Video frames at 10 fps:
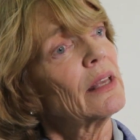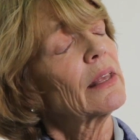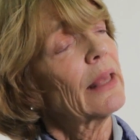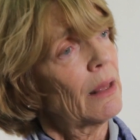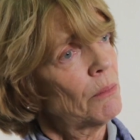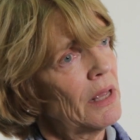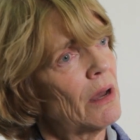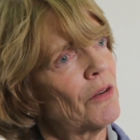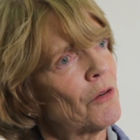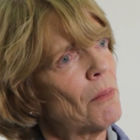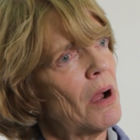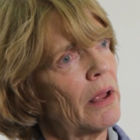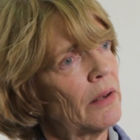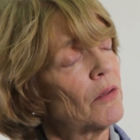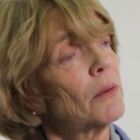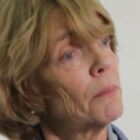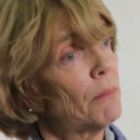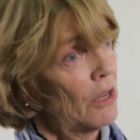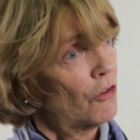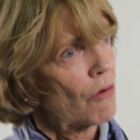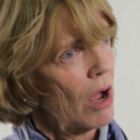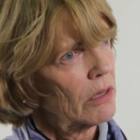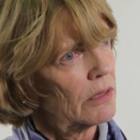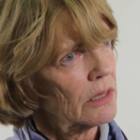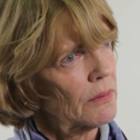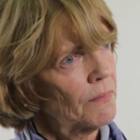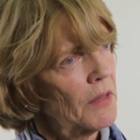it can be undermined by drugs.